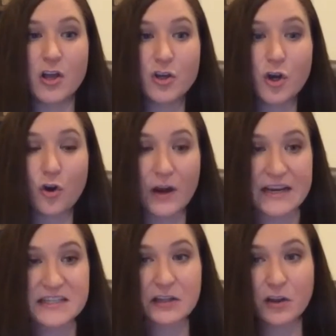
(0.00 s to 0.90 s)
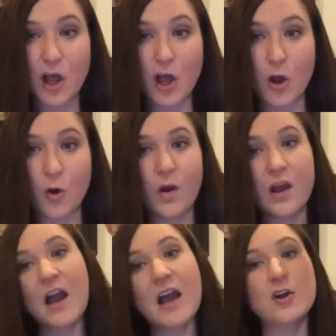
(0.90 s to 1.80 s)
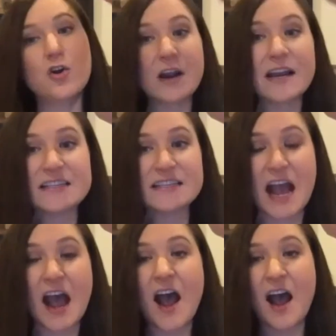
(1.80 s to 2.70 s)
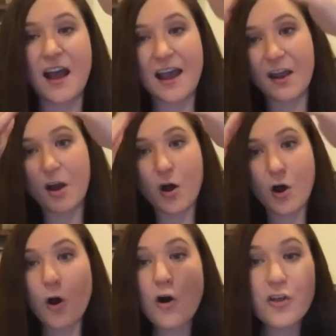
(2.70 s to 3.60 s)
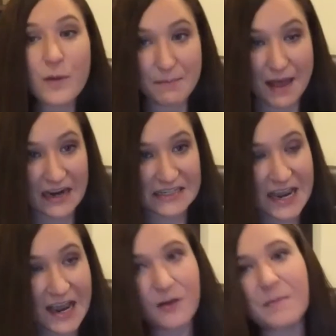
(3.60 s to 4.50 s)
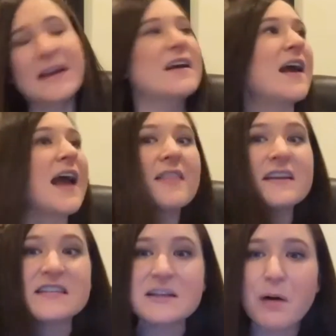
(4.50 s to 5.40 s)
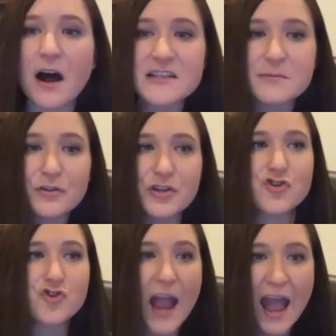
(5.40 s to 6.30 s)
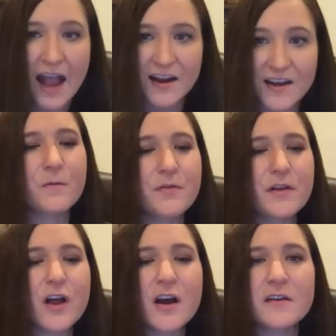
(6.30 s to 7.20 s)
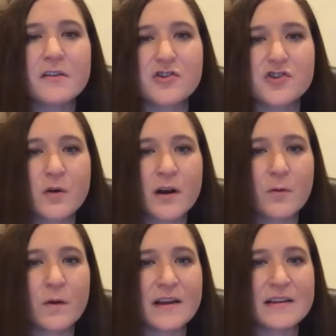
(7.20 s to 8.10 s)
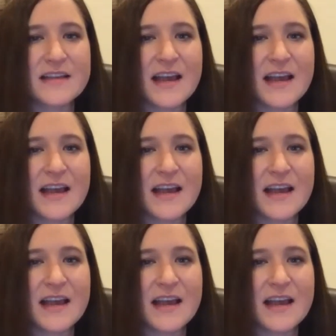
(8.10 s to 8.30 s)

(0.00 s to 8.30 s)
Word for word: crazy low, crazy high, all the way back down. I'm like, this is impossible to track. The long and the short was